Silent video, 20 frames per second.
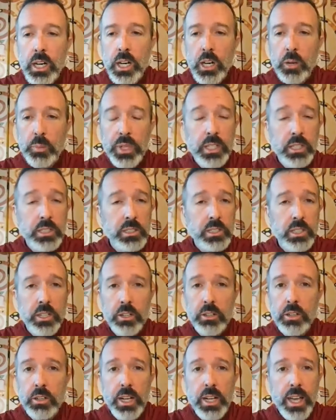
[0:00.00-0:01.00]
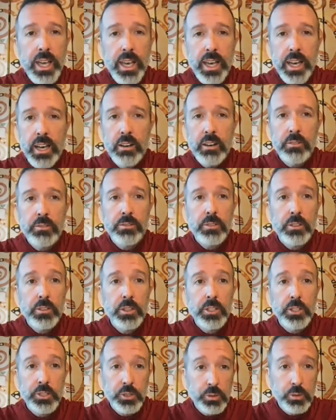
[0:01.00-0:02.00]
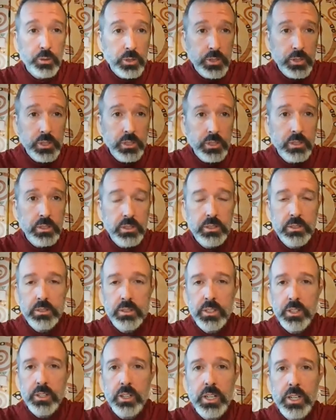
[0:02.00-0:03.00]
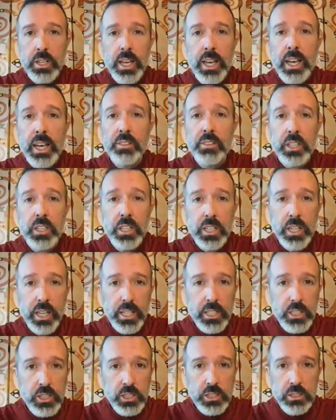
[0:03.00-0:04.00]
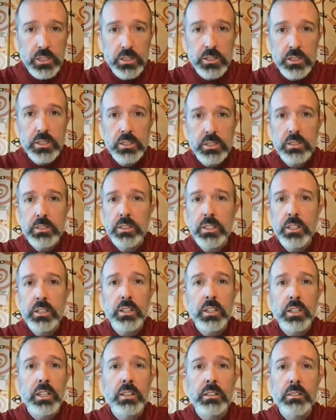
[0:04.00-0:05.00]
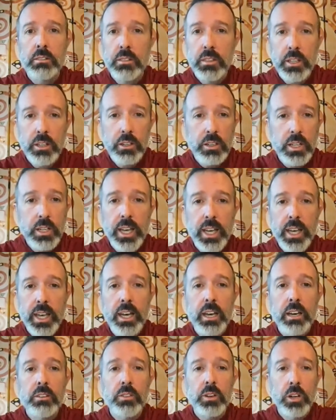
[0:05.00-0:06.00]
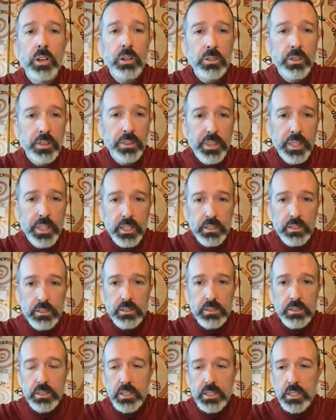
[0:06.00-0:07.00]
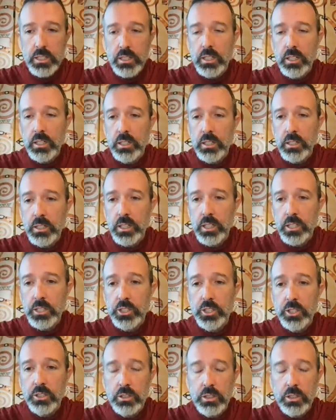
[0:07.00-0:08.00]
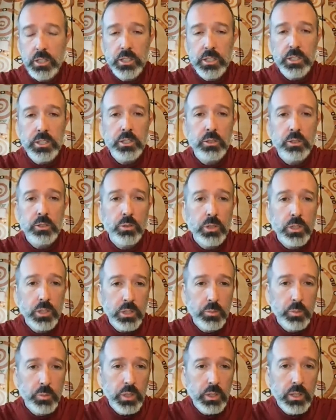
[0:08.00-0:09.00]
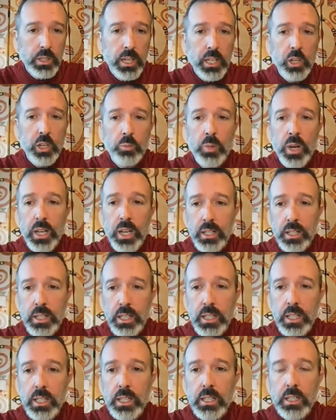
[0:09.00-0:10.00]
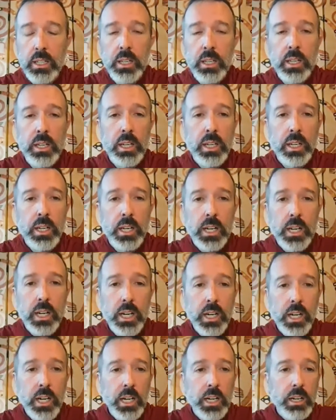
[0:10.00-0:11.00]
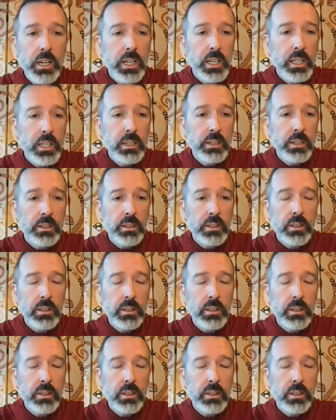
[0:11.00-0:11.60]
because they're going to have the sources, they're going to have the connections, they're going to have all the things that a journalist or a communicator might need, and